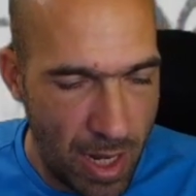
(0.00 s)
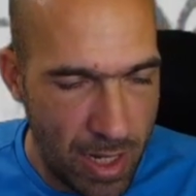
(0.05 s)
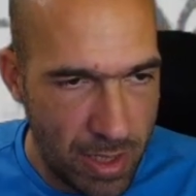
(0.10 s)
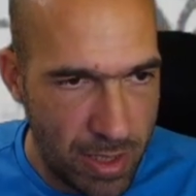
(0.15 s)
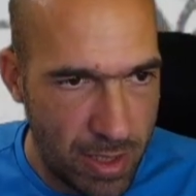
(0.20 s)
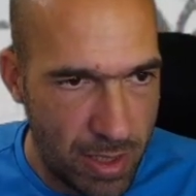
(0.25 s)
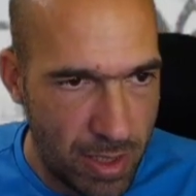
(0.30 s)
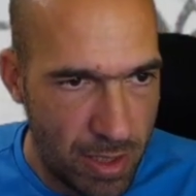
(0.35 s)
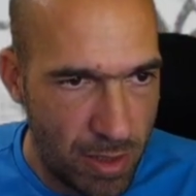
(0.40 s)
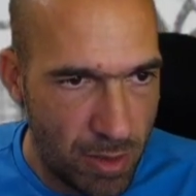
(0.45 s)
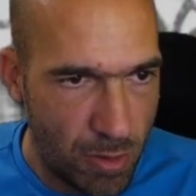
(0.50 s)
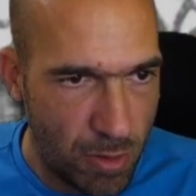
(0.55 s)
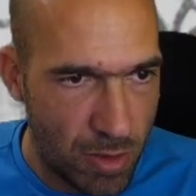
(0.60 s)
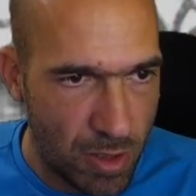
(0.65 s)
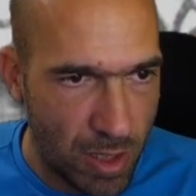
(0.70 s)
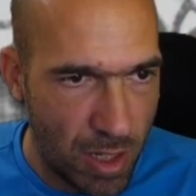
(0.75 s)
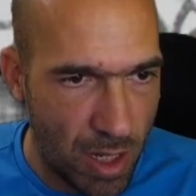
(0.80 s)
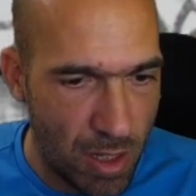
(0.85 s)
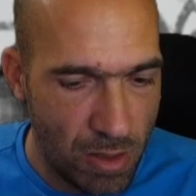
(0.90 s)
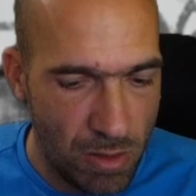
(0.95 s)
S
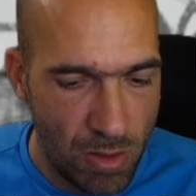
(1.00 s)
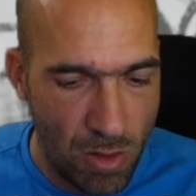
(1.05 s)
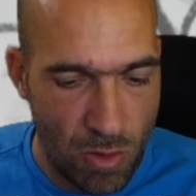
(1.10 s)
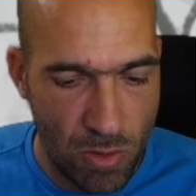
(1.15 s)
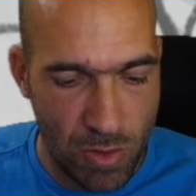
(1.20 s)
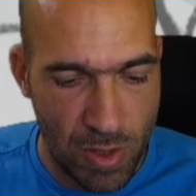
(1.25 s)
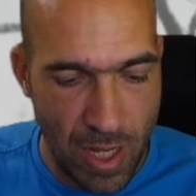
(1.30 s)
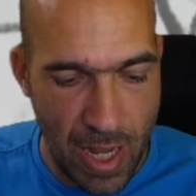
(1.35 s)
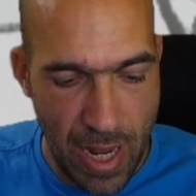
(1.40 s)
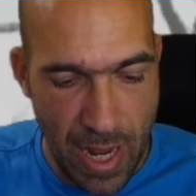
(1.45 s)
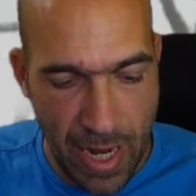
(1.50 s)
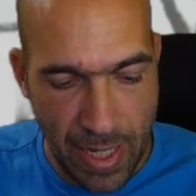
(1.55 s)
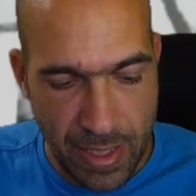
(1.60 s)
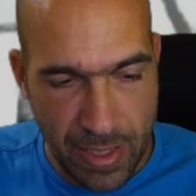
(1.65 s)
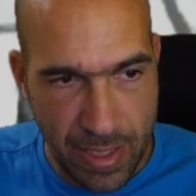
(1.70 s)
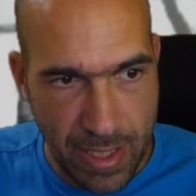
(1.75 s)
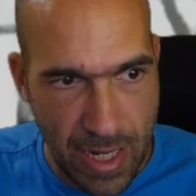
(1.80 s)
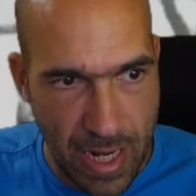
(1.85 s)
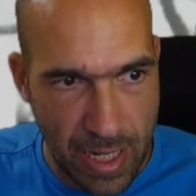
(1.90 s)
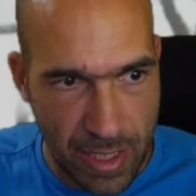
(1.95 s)
to scale on
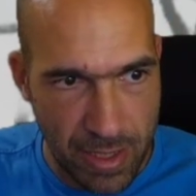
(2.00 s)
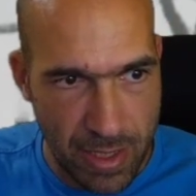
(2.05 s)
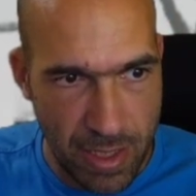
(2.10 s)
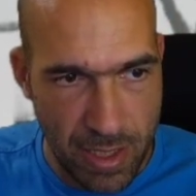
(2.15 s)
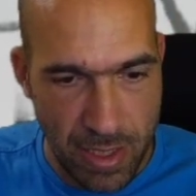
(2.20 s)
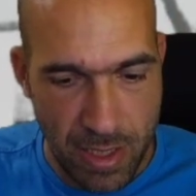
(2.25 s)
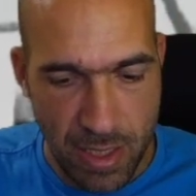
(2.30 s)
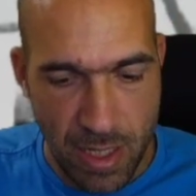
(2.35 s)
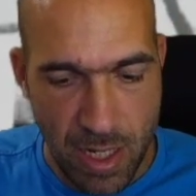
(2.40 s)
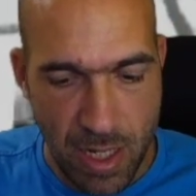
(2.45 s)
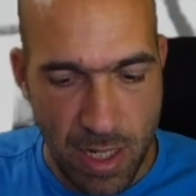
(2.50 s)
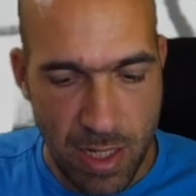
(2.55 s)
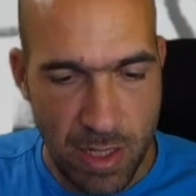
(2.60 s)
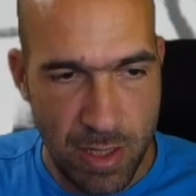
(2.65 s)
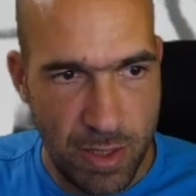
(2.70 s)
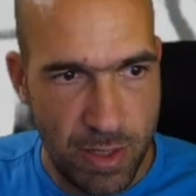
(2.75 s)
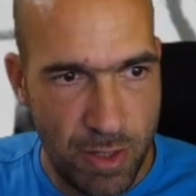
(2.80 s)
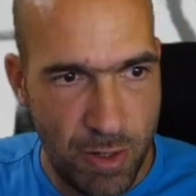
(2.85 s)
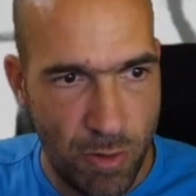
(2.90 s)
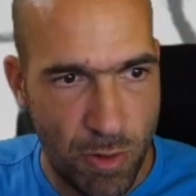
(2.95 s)
x-axis,
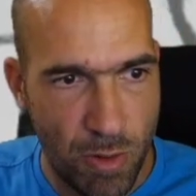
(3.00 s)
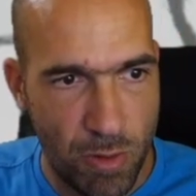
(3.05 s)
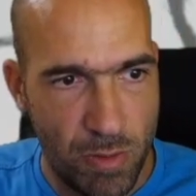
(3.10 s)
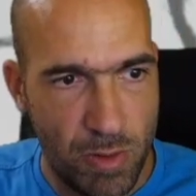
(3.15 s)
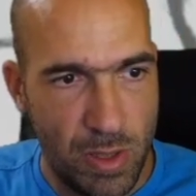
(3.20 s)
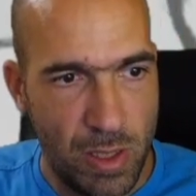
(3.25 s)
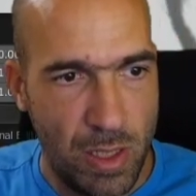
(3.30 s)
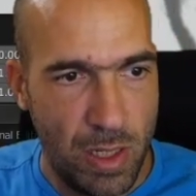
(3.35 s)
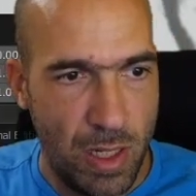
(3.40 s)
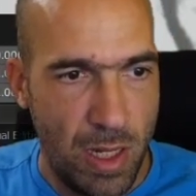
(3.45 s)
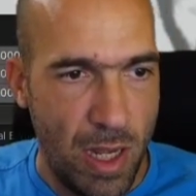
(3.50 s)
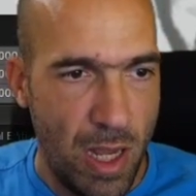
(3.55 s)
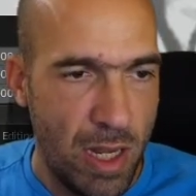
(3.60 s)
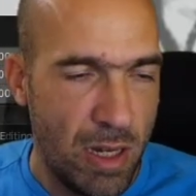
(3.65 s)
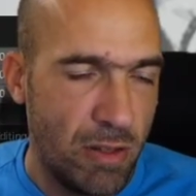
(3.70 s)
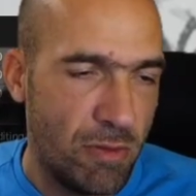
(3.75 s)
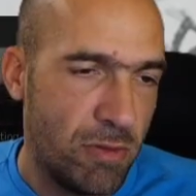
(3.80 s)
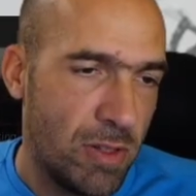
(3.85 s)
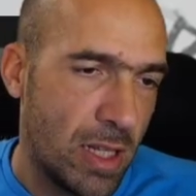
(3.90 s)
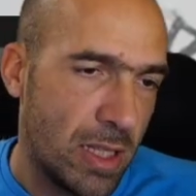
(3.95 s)
0.
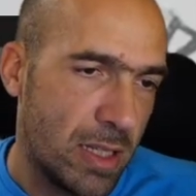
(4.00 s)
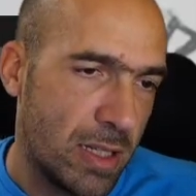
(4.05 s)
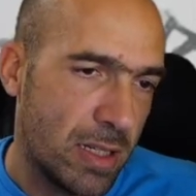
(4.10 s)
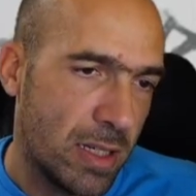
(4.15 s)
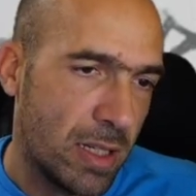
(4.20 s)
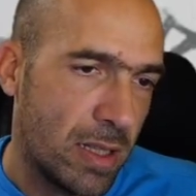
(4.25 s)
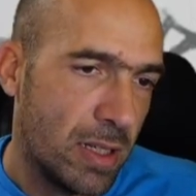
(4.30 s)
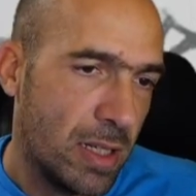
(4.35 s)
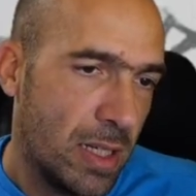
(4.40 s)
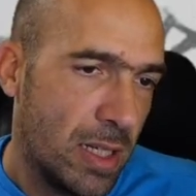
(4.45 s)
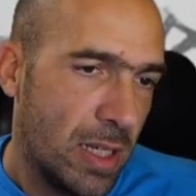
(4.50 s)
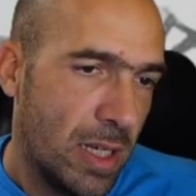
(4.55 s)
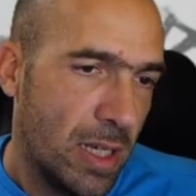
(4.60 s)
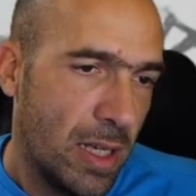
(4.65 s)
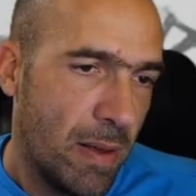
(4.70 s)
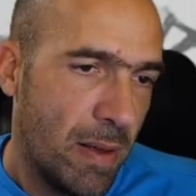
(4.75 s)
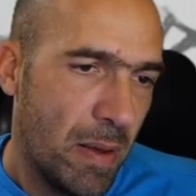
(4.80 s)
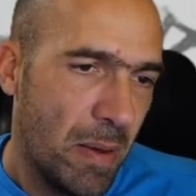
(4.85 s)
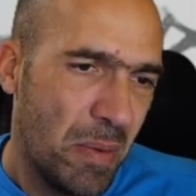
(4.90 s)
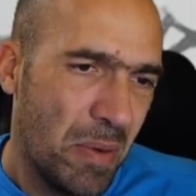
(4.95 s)
And it flattens it.
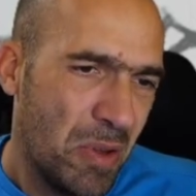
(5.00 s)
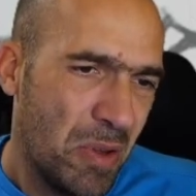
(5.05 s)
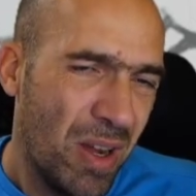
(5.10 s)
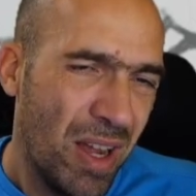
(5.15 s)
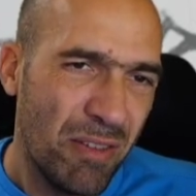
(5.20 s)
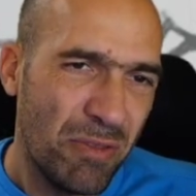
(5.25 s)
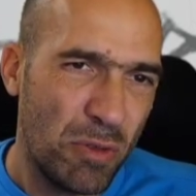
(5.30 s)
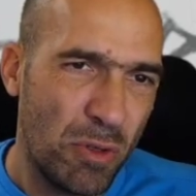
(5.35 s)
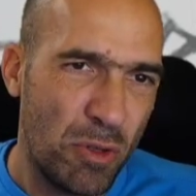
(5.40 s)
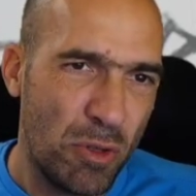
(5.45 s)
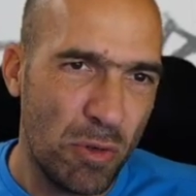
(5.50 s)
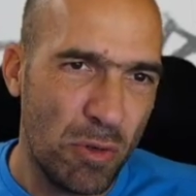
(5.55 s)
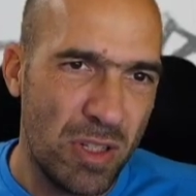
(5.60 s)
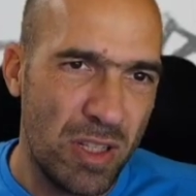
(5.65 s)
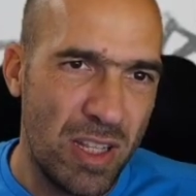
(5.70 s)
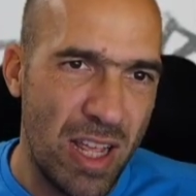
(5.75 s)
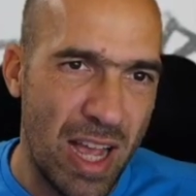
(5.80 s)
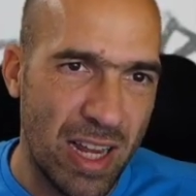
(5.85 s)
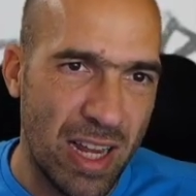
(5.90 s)
You have to choose